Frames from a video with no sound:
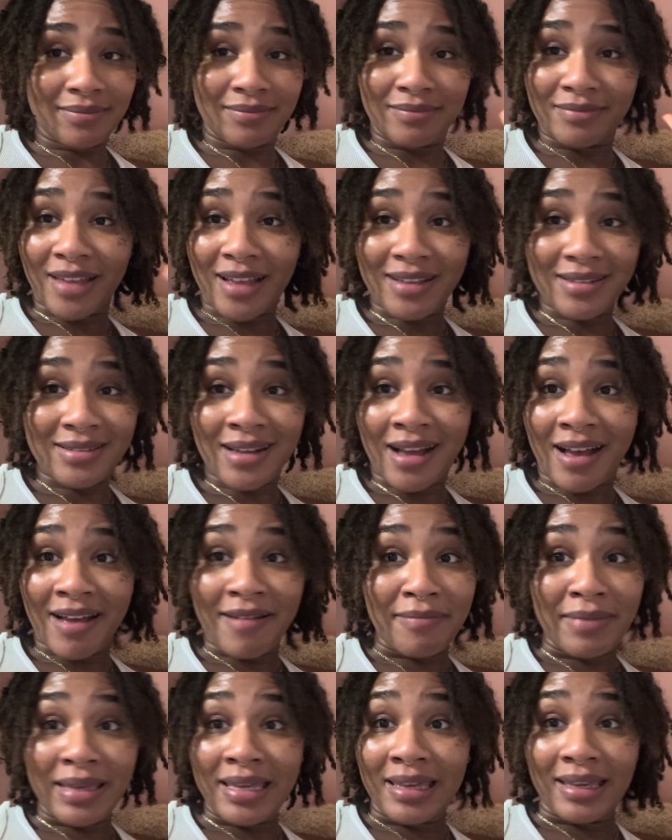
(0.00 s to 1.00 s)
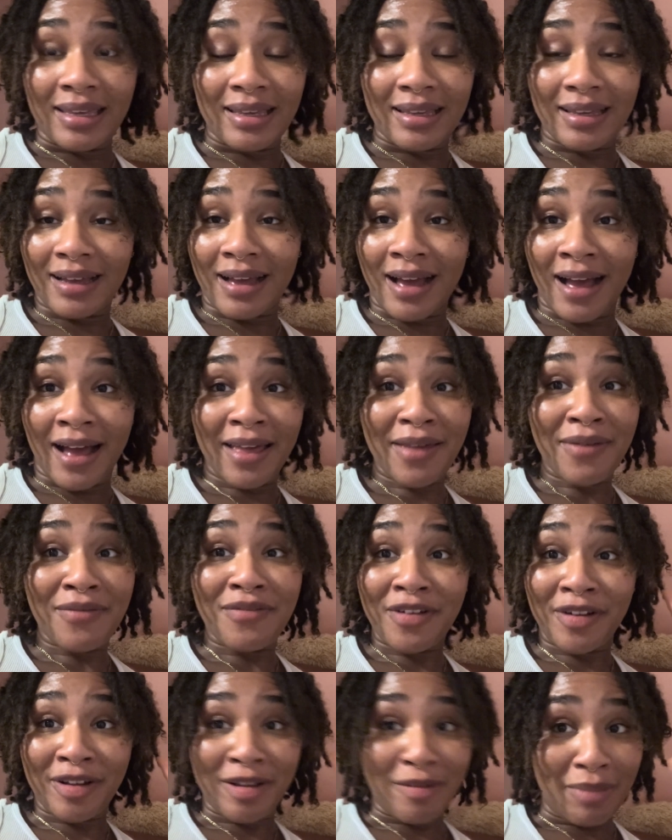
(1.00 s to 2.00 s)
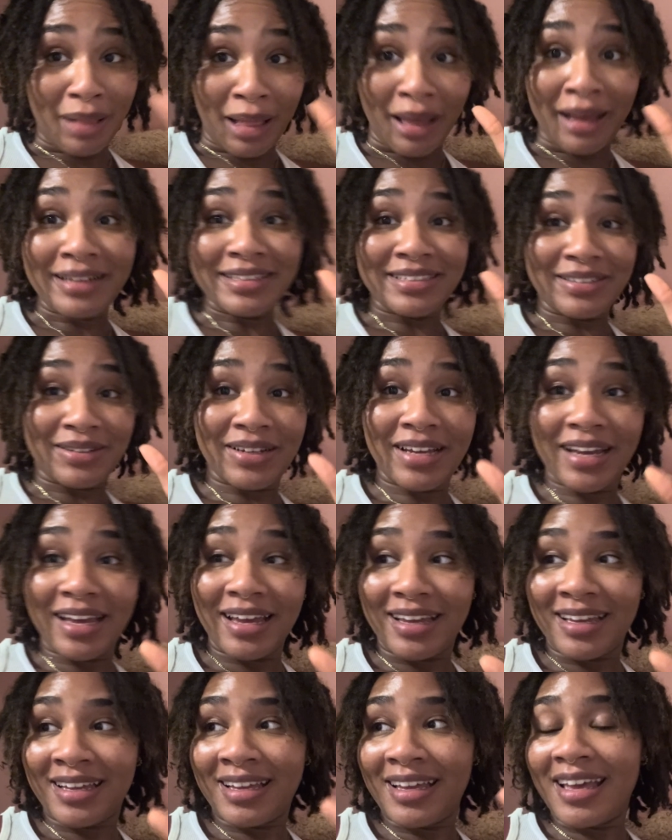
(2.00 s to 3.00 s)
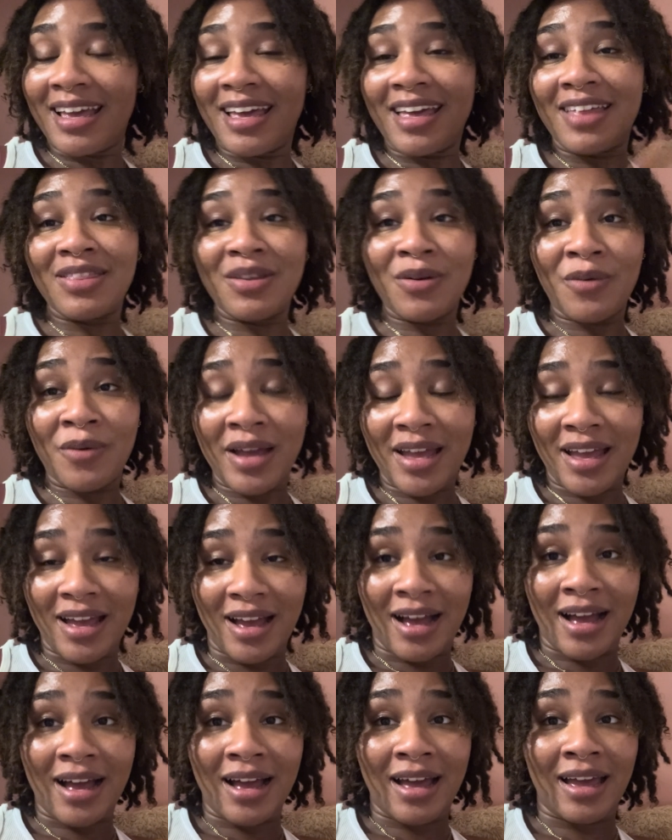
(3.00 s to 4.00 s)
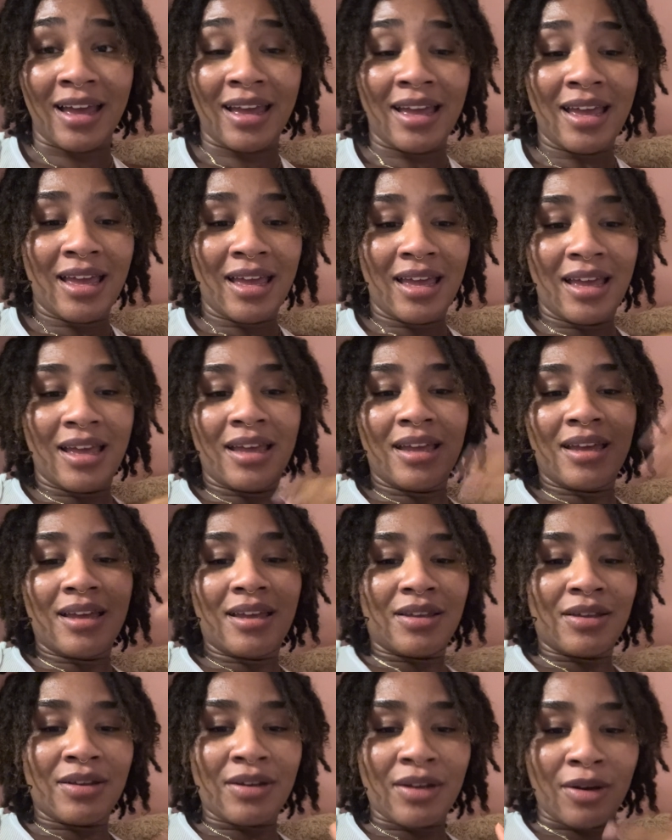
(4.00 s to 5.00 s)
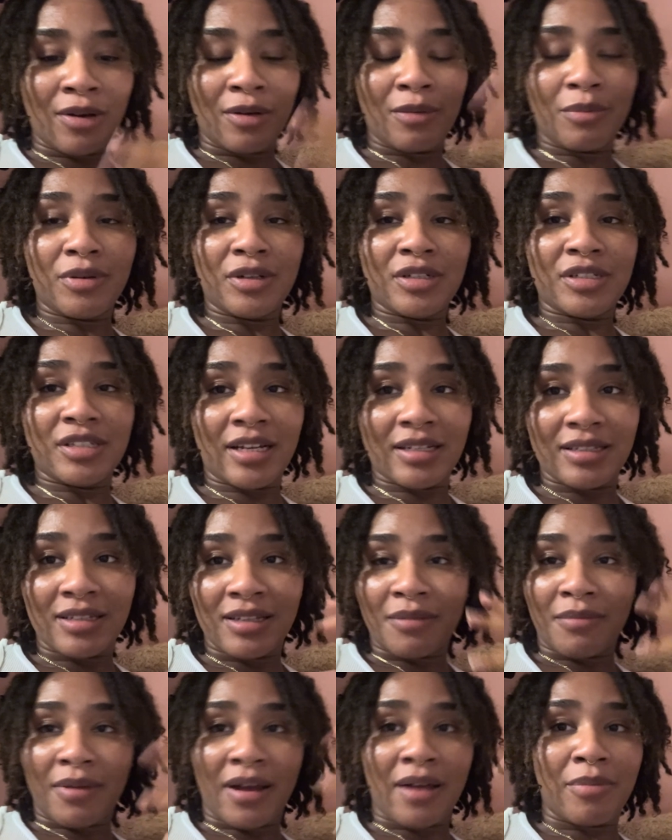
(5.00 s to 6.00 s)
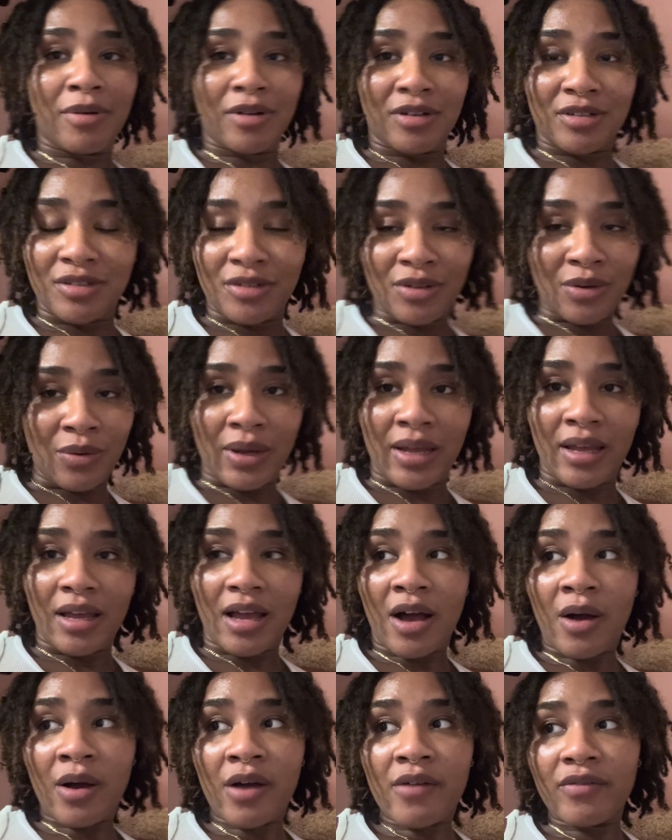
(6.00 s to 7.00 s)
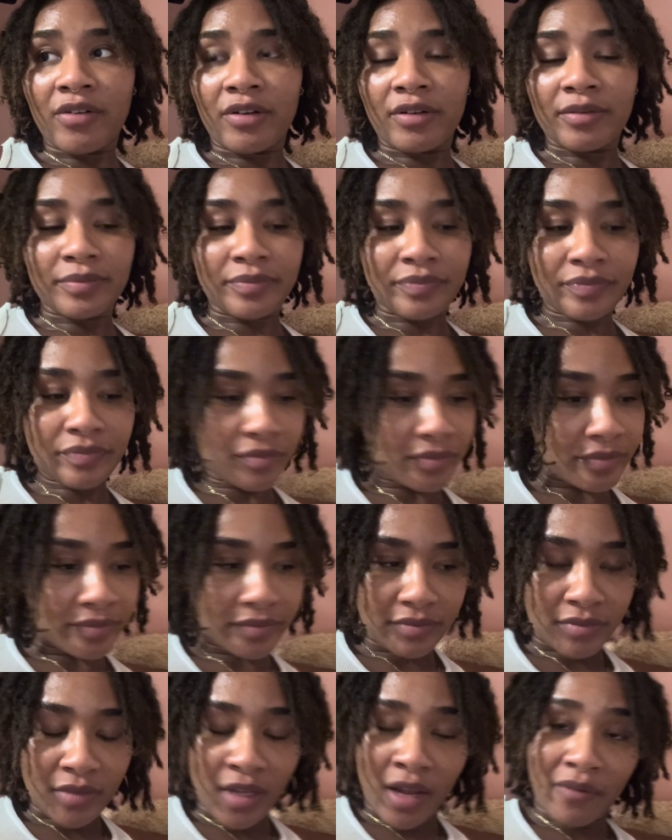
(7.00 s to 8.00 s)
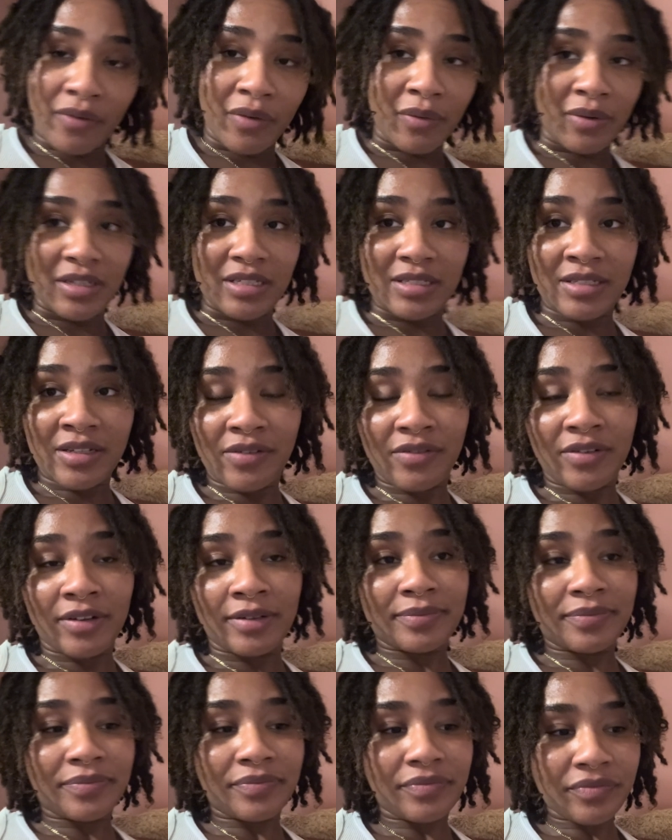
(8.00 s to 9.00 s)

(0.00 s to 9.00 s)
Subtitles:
That's not me. I am very blunt, okay? And the way I, project it in my personal way. However, everyone is different.